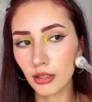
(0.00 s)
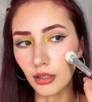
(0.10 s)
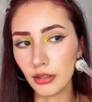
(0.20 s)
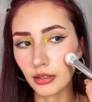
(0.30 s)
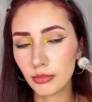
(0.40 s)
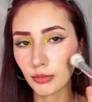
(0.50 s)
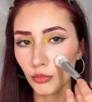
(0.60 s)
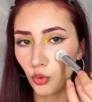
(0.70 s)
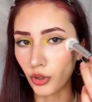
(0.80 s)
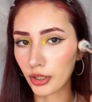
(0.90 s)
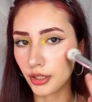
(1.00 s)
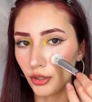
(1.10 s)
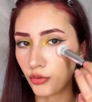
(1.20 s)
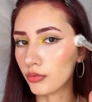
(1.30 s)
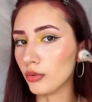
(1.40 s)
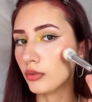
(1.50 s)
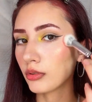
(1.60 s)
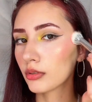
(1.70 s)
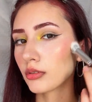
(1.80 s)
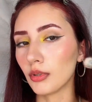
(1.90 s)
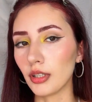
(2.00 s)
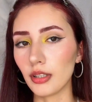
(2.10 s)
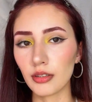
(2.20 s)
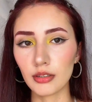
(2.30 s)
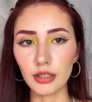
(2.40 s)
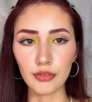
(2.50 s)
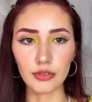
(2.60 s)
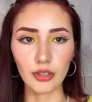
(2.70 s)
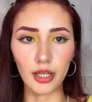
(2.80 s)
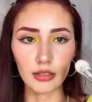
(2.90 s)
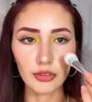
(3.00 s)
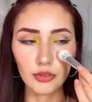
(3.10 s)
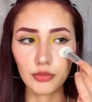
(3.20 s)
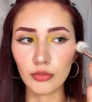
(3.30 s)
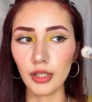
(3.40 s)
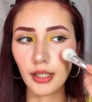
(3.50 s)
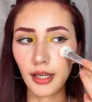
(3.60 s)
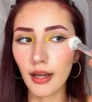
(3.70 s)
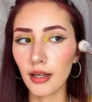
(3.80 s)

a little bit more careful, but it gives like this really